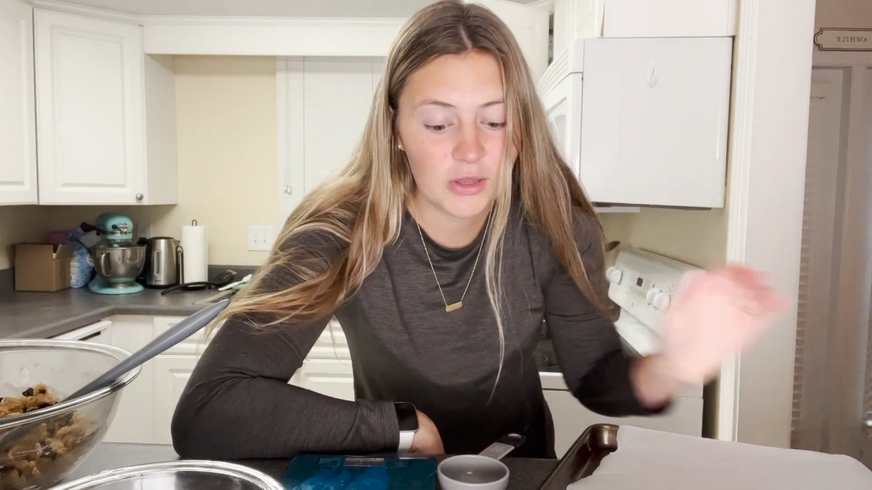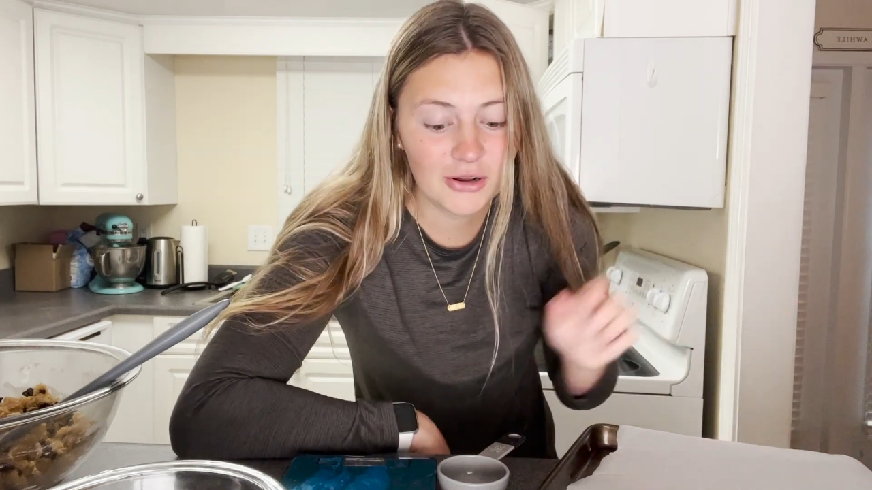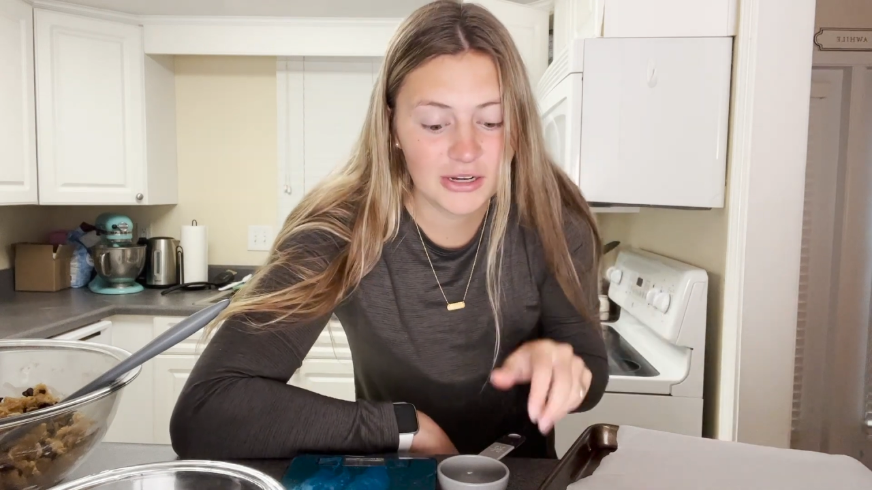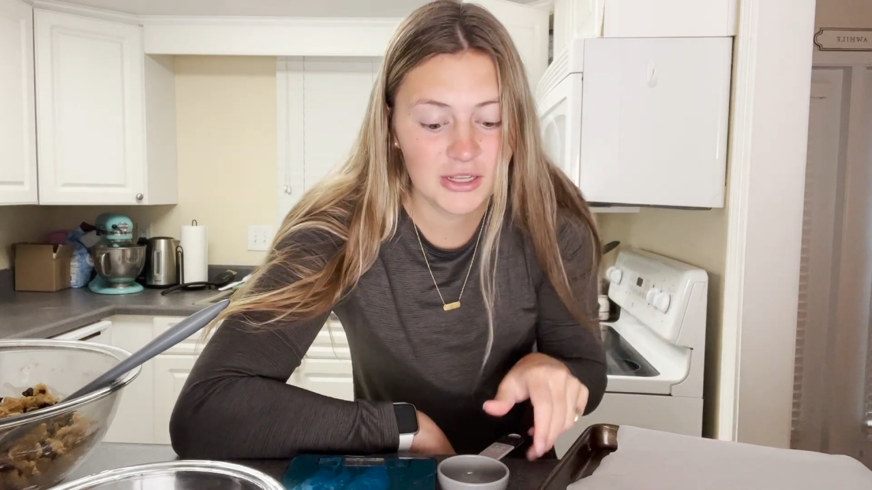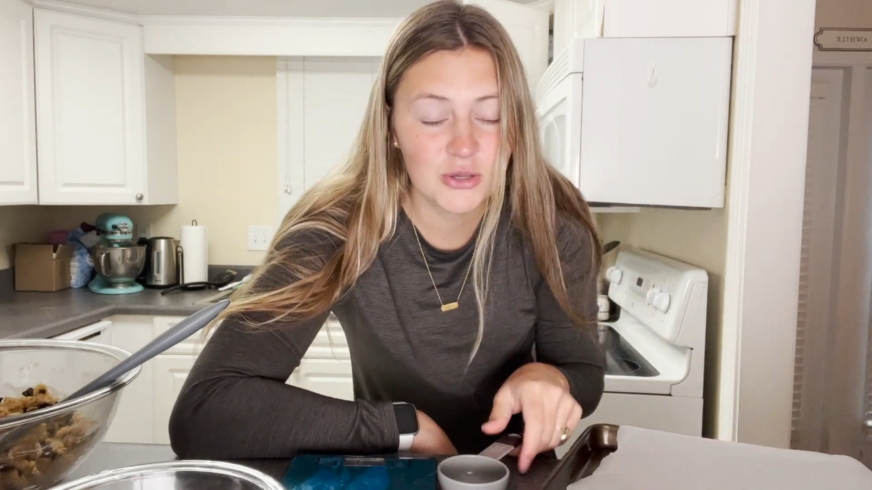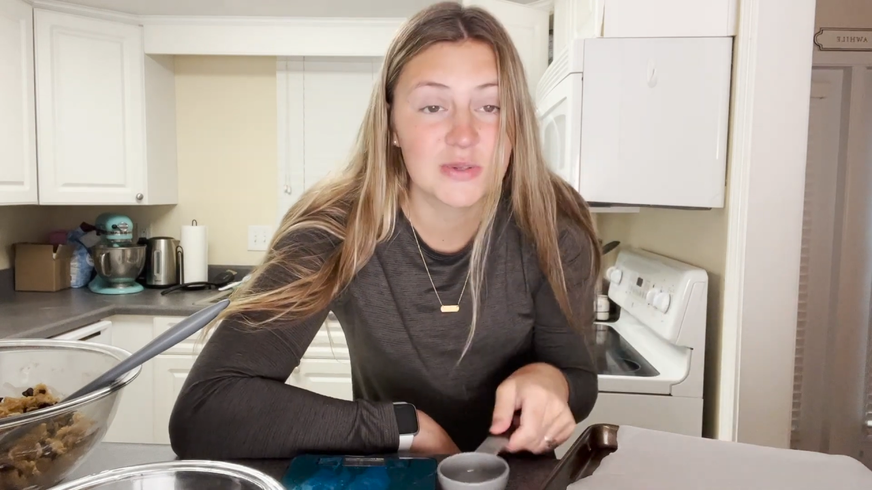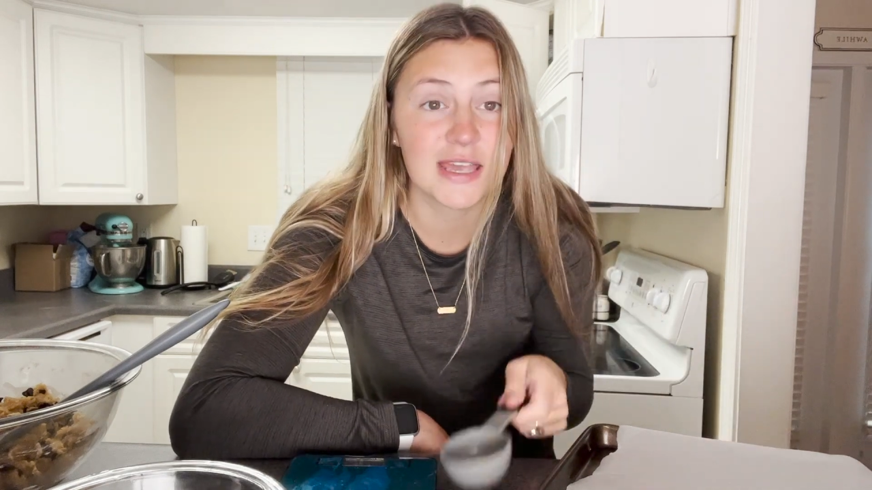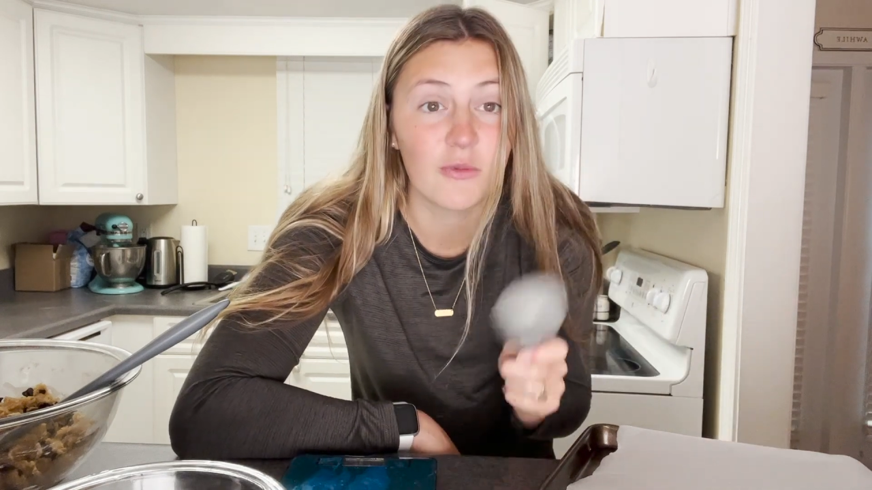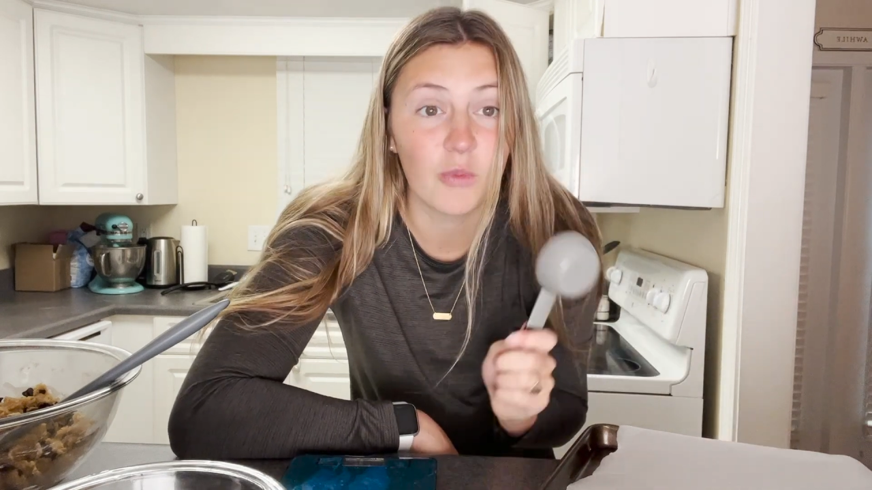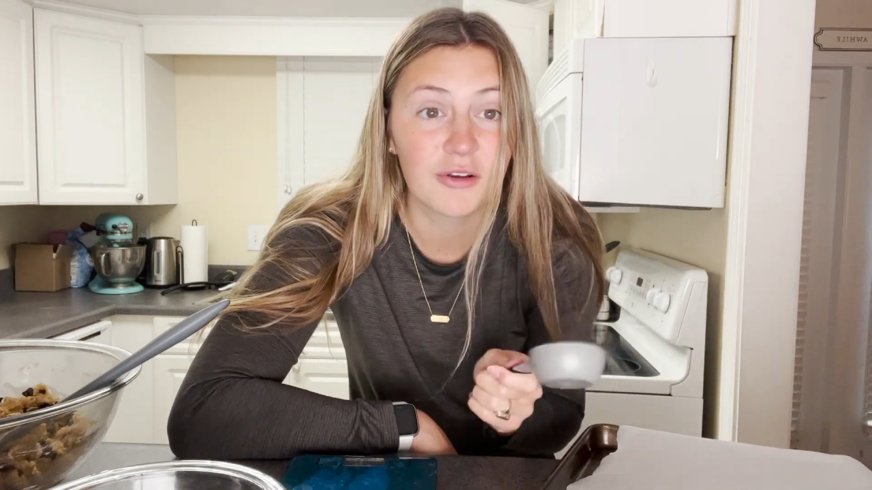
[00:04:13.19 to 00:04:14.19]
We are gonna use
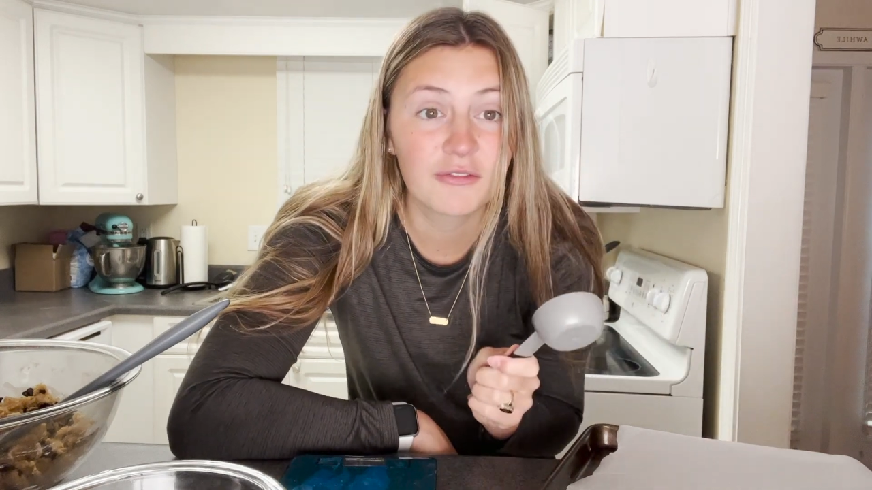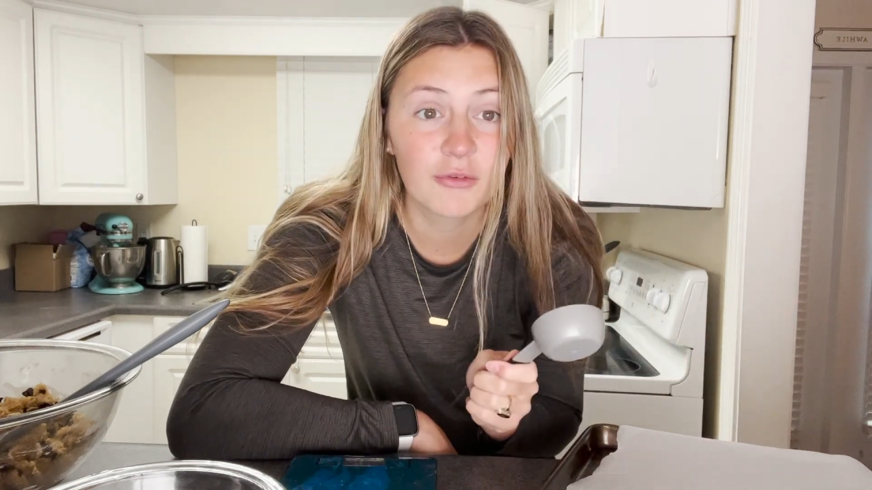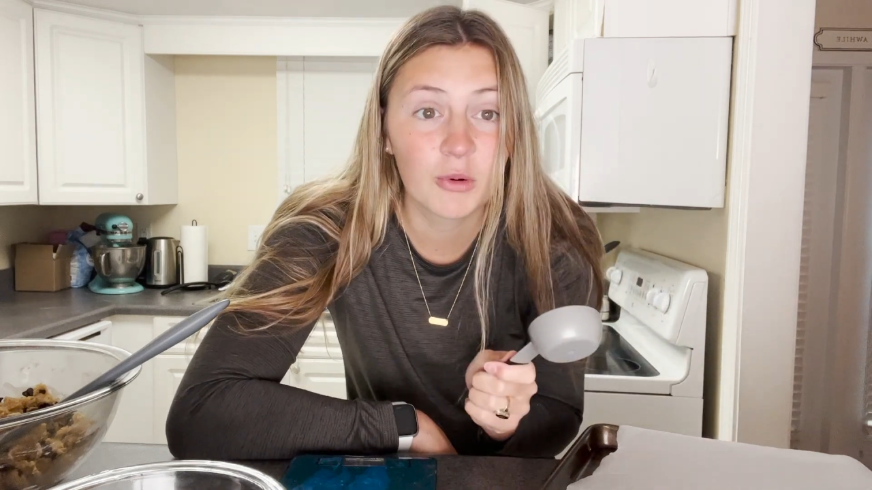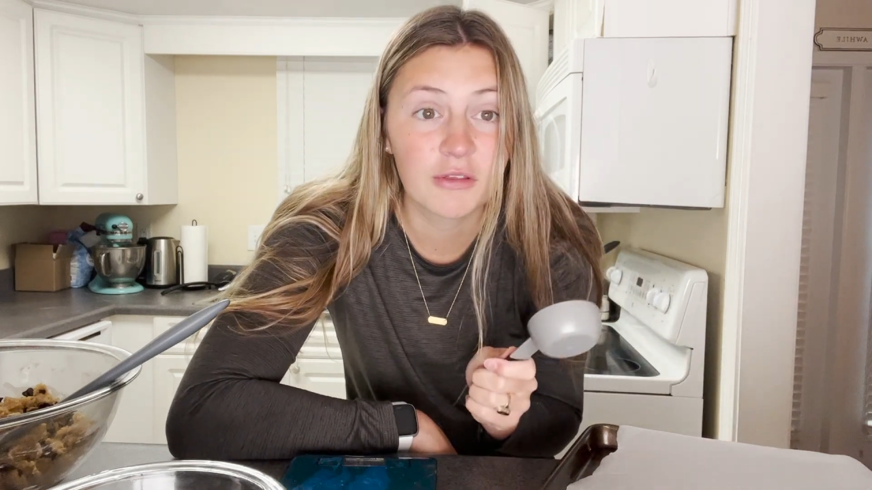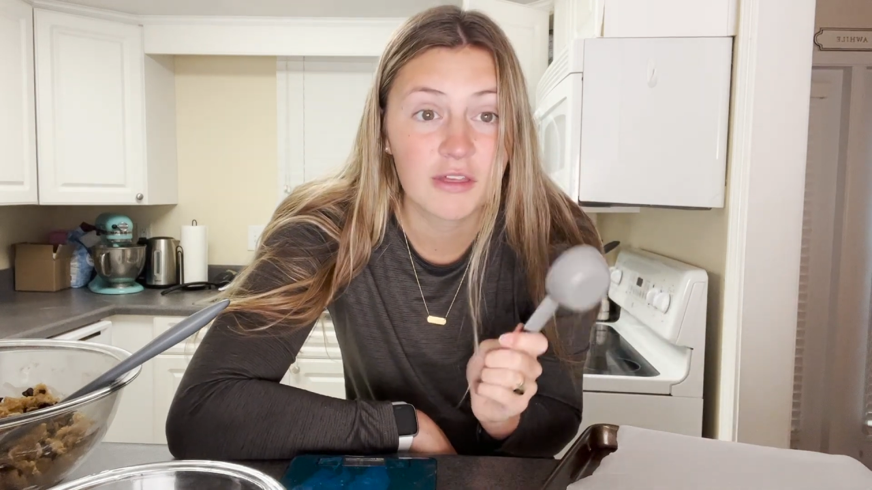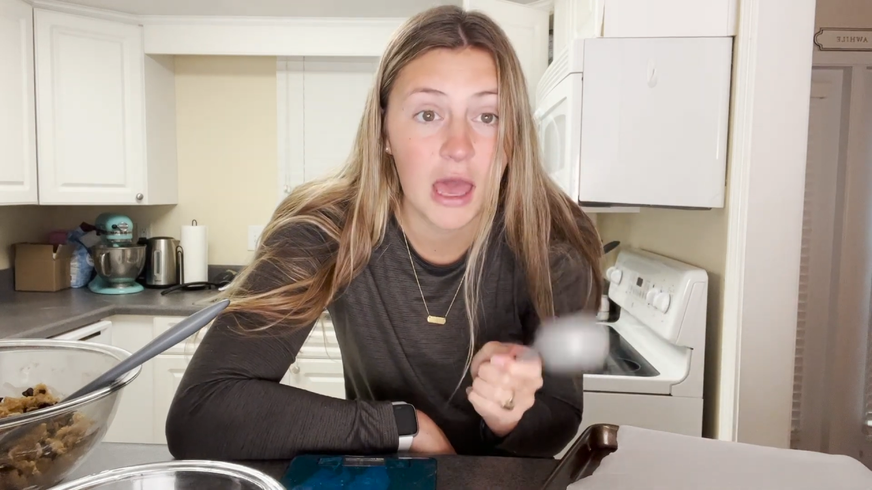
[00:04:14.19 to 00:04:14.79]
a 1/4